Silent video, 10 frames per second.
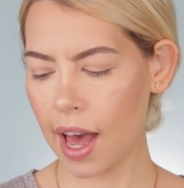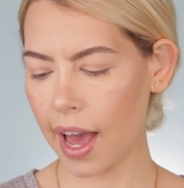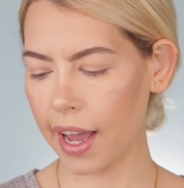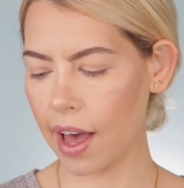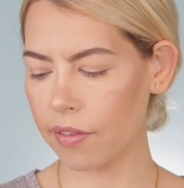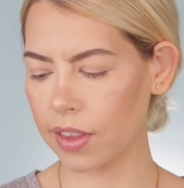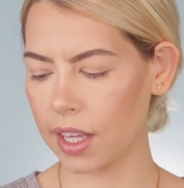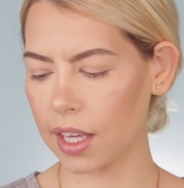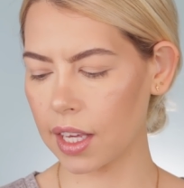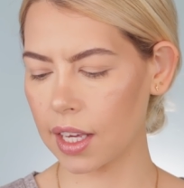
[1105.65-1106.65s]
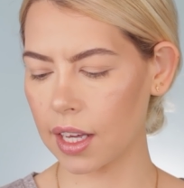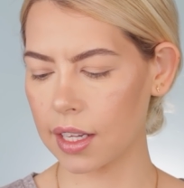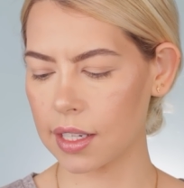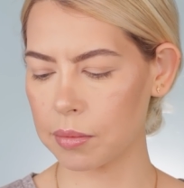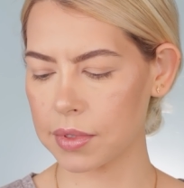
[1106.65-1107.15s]
I have
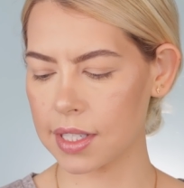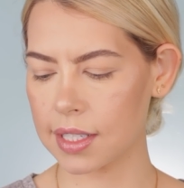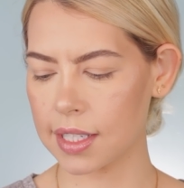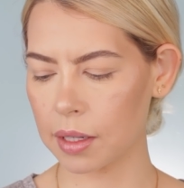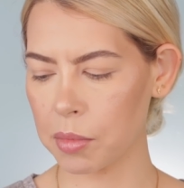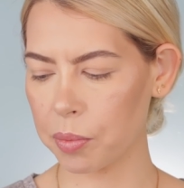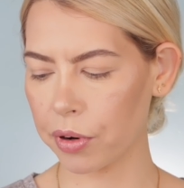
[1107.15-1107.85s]
the Sigma